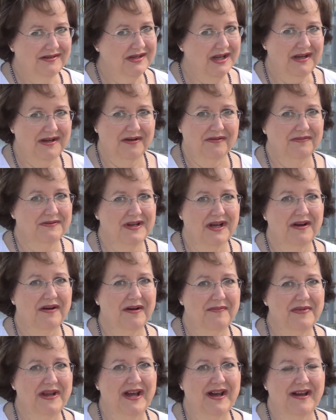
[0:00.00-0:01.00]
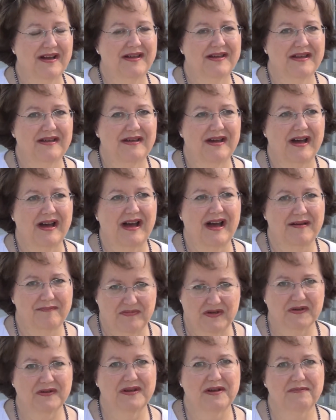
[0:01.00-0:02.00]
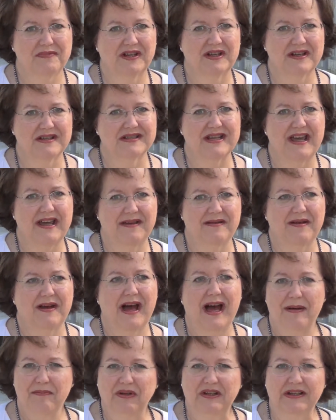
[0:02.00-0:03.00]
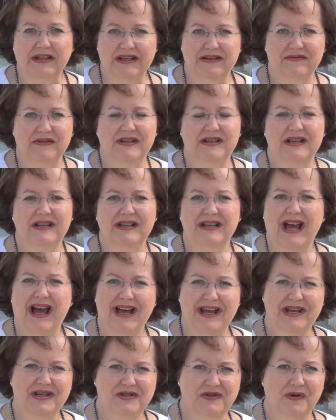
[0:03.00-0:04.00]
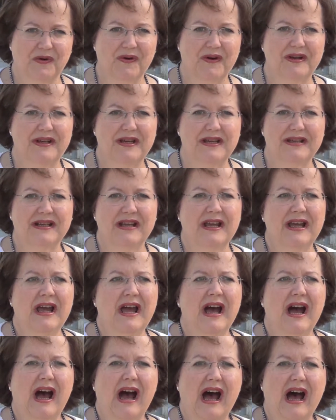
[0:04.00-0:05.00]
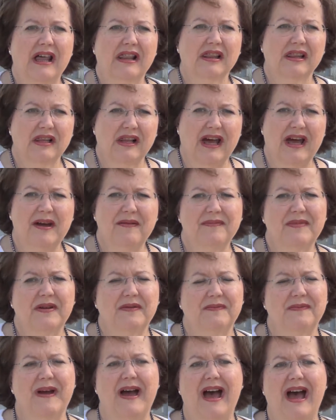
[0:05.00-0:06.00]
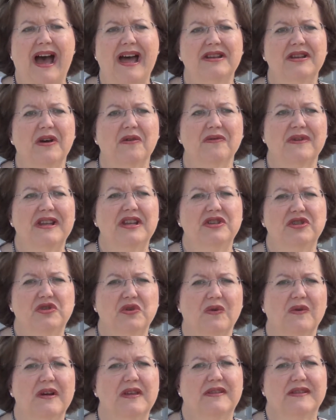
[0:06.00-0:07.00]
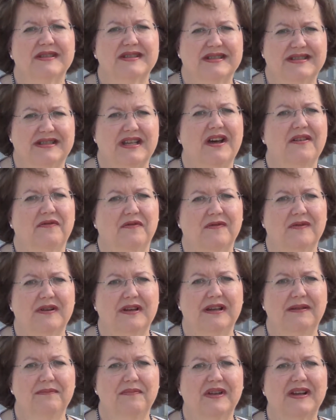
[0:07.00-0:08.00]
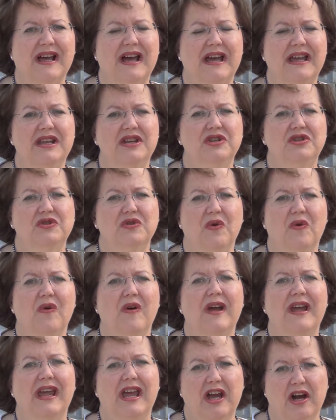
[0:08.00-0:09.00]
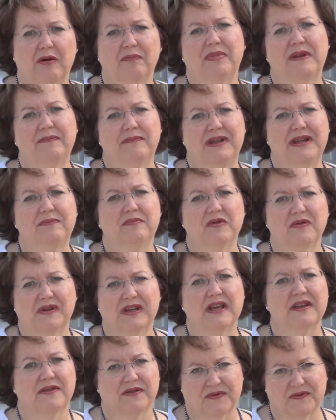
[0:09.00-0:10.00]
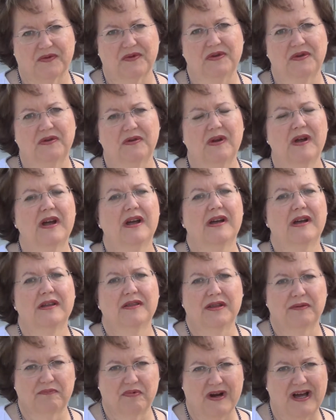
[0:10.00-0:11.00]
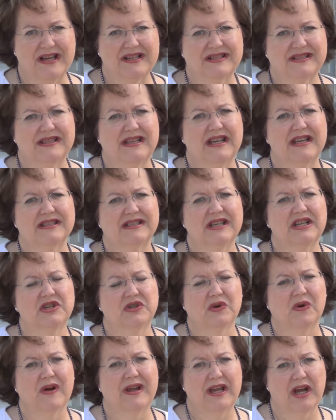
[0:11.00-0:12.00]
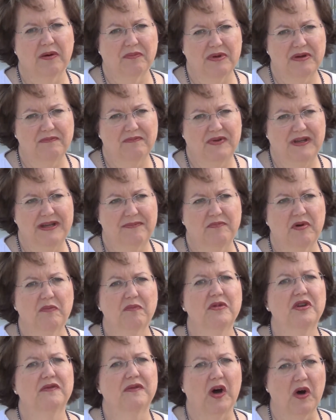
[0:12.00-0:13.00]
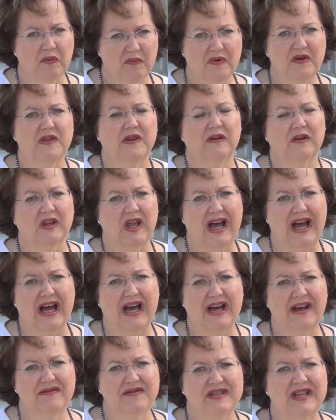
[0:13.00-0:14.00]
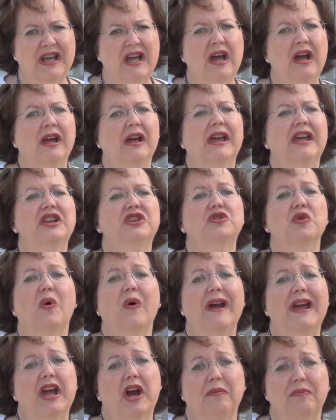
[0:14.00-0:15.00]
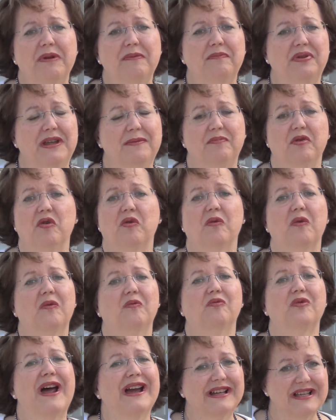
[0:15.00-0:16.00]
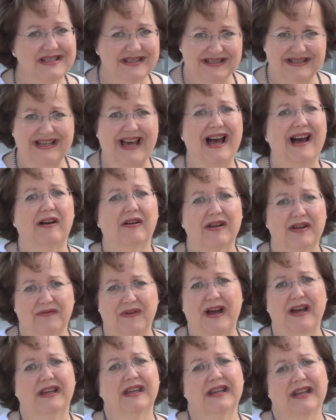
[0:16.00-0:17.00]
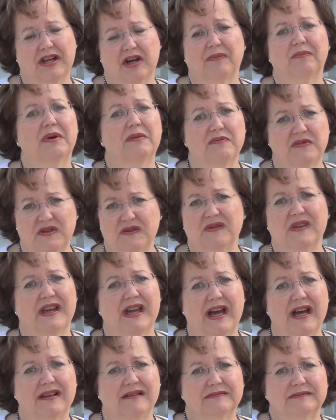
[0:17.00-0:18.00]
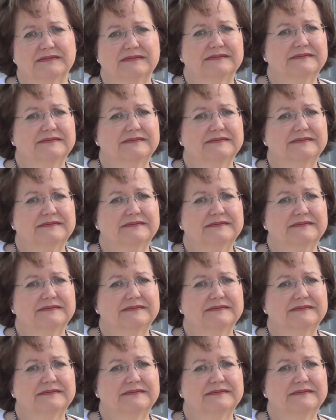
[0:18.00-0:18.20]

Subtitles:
No. I mean, I'm doing it because I believe in it. I enjoy it. I don't enjoy the suffering, but I enjoy helping people get through the process, enjoy helping people move on with their lives, enjoy helping people reconcile if I can help them do that.